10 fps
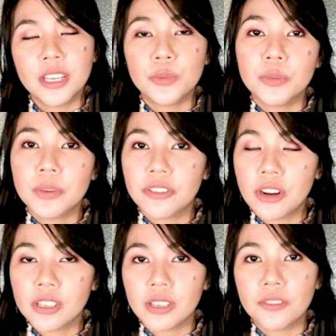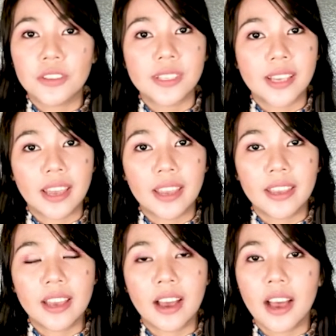it would be wrong if you
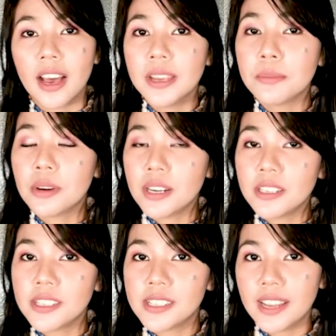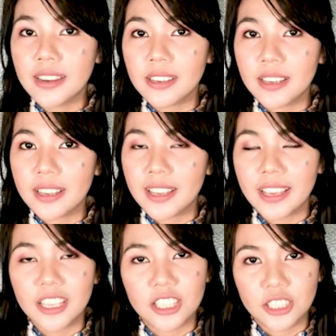say, I am understanding
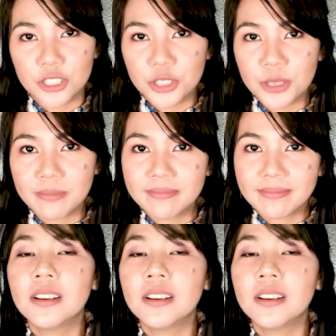English.